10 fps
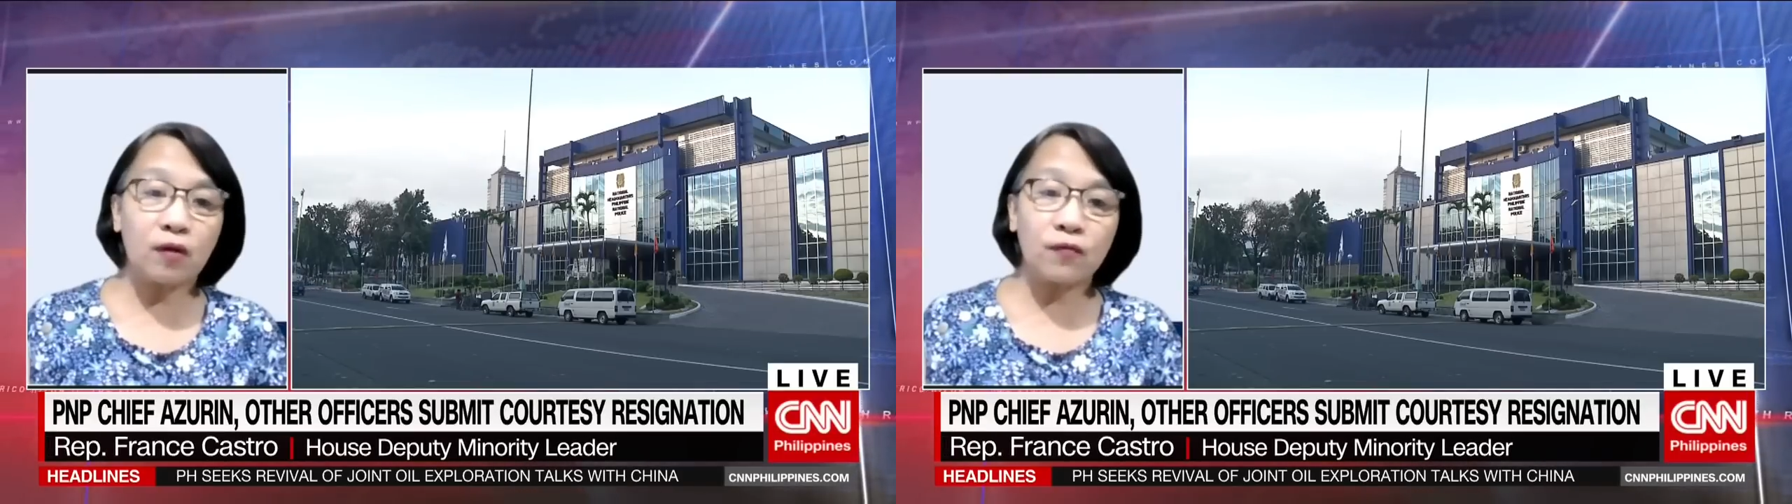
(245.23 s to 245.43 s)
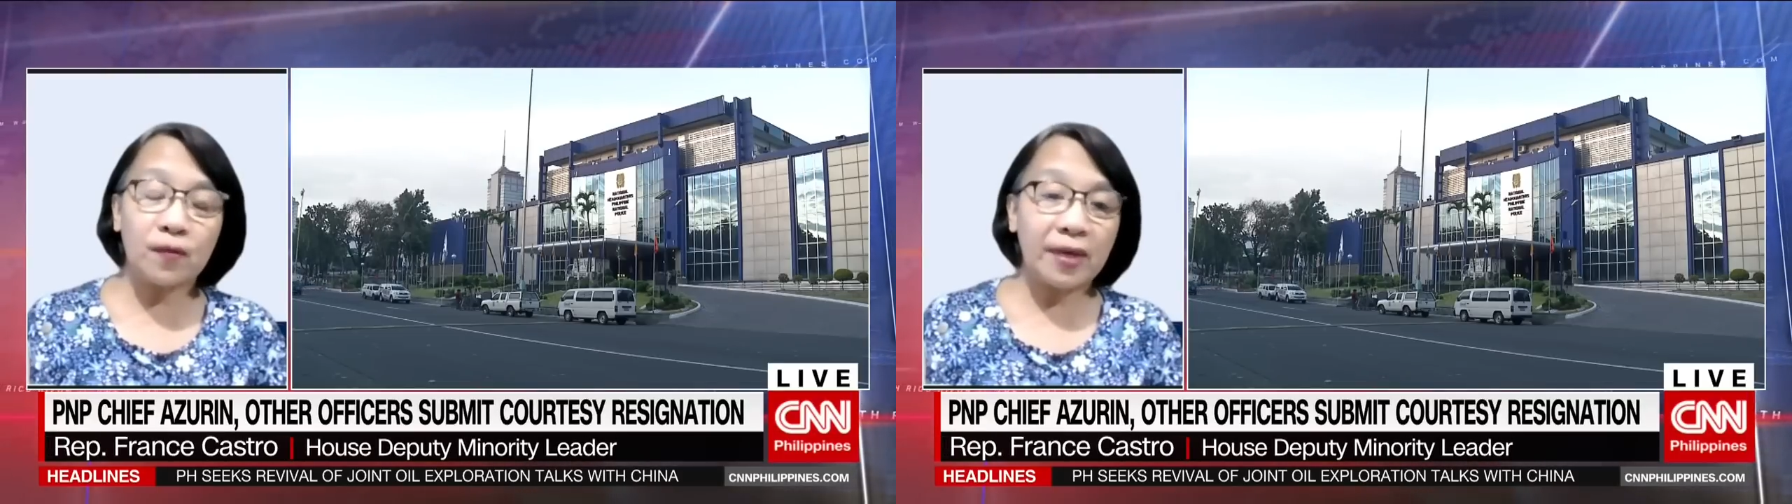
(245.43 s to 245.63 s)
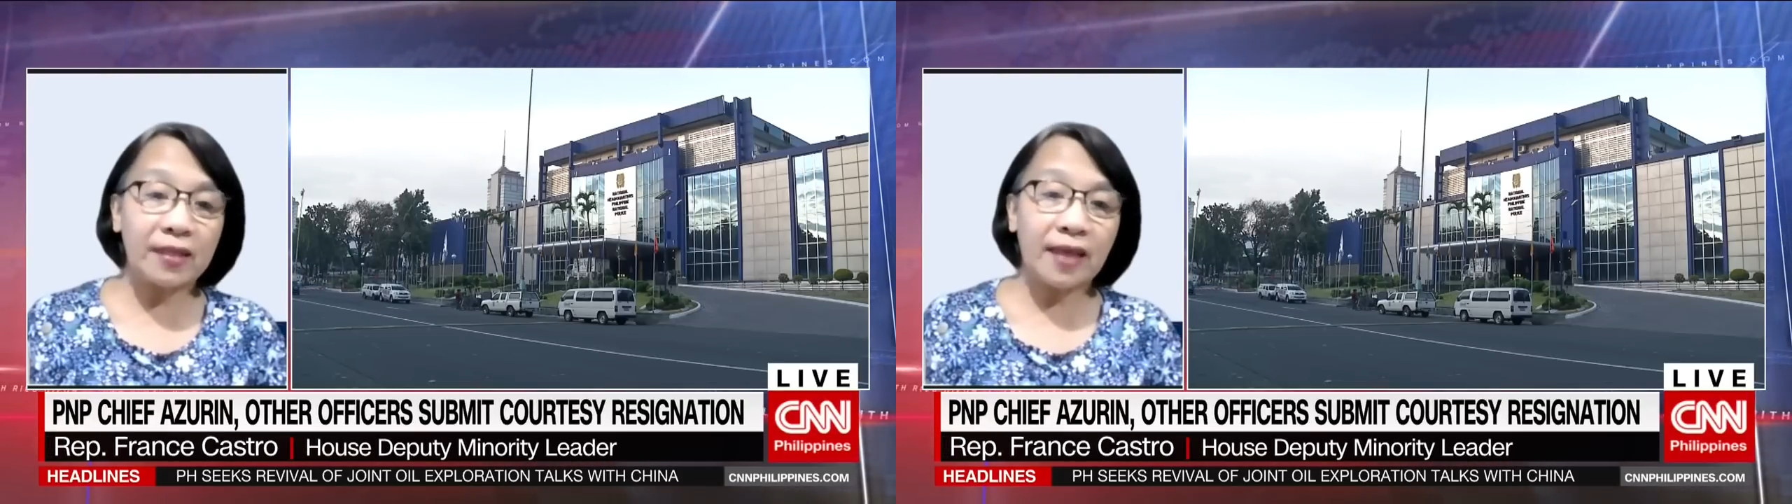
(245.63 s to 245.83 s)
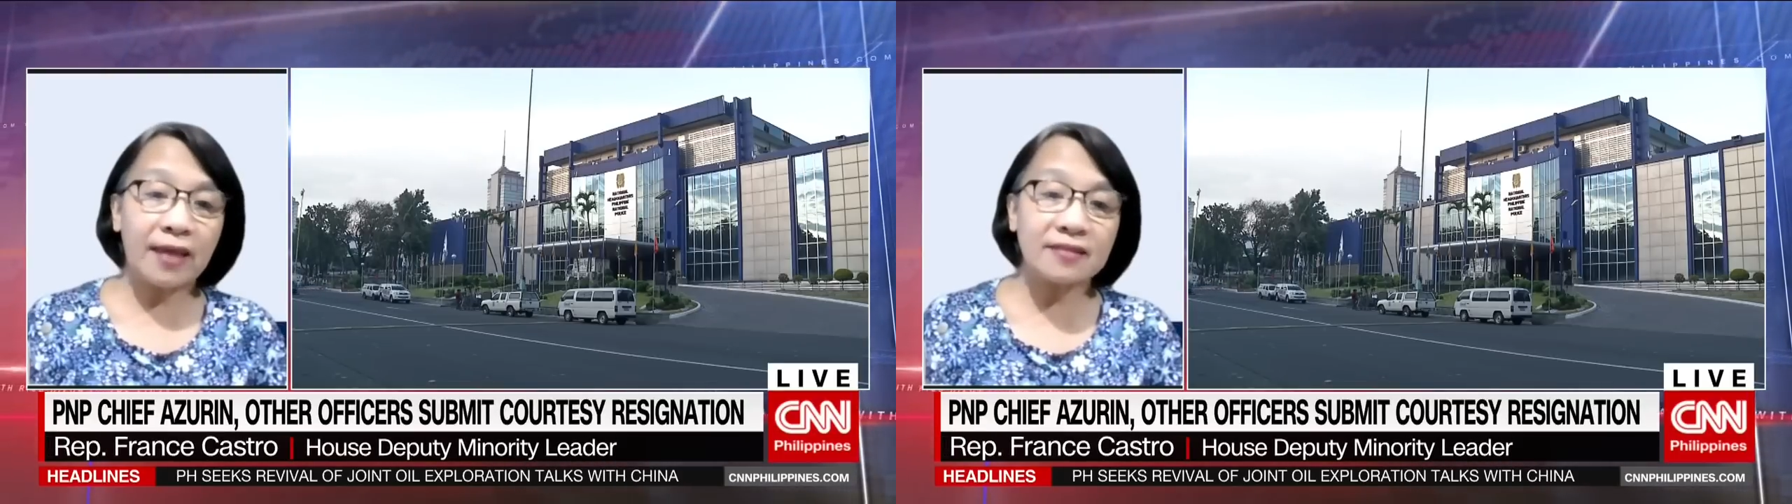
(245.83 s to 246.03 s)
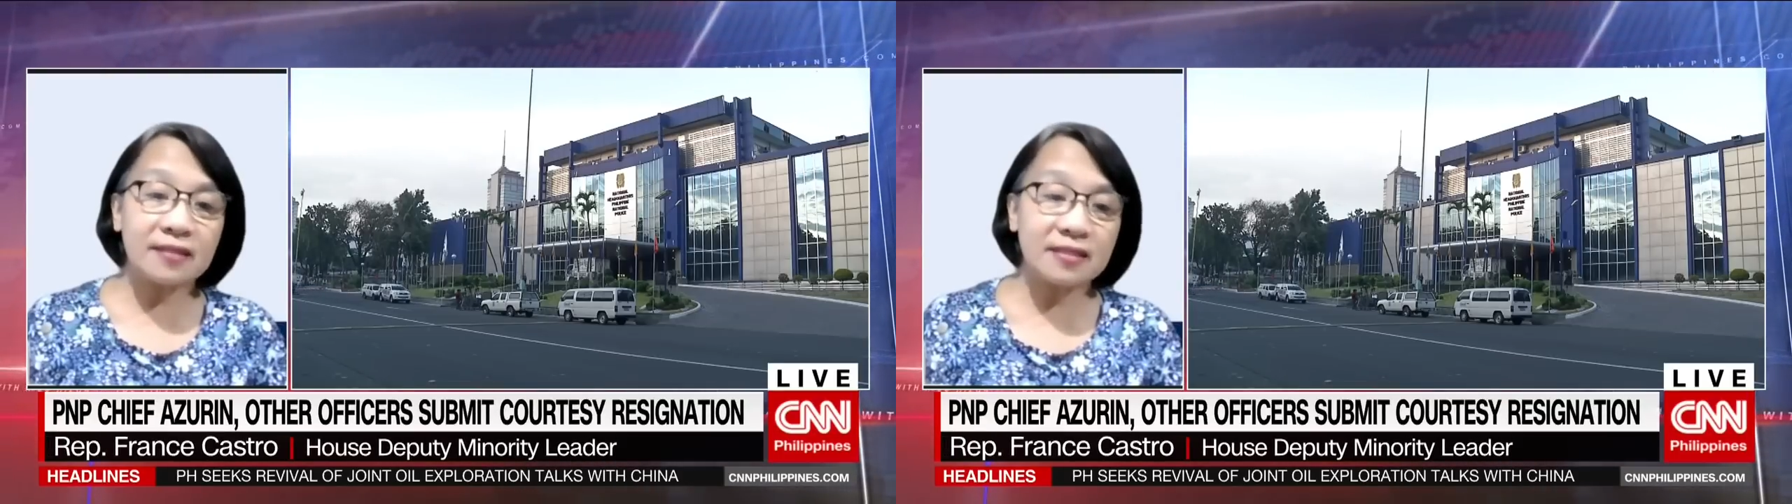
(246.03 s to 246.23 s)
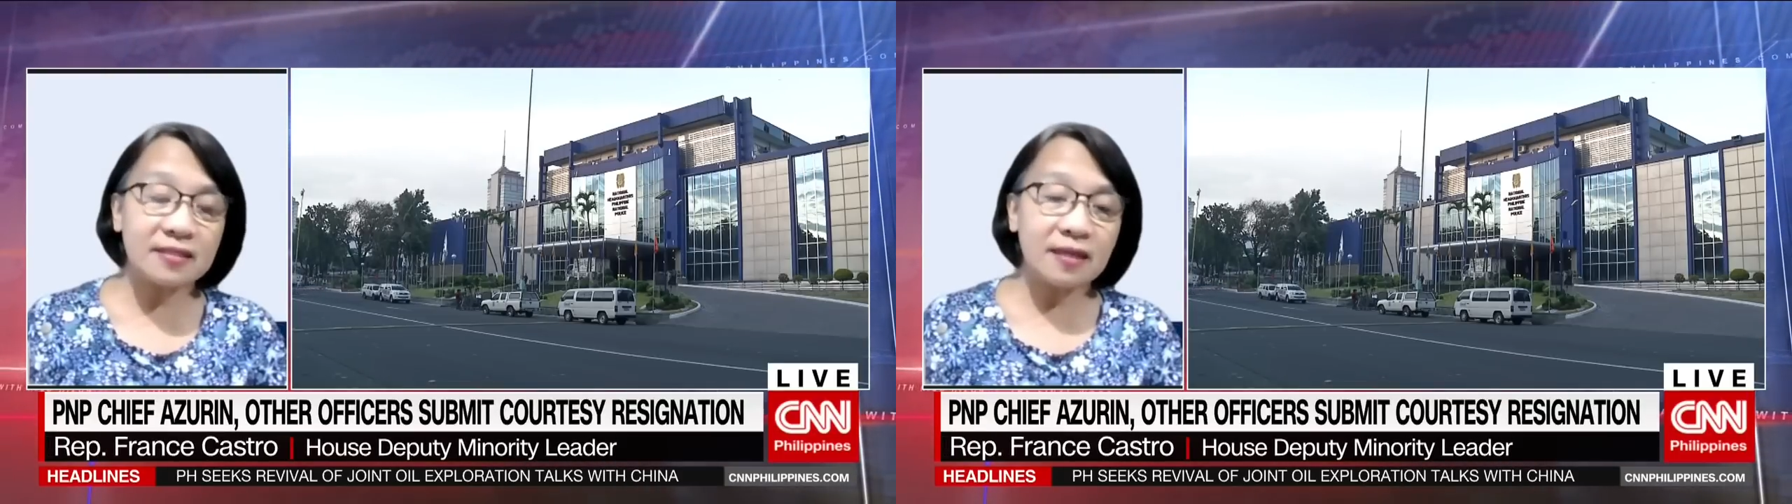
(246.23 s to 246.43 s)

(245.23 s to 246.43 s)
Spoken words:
Government has this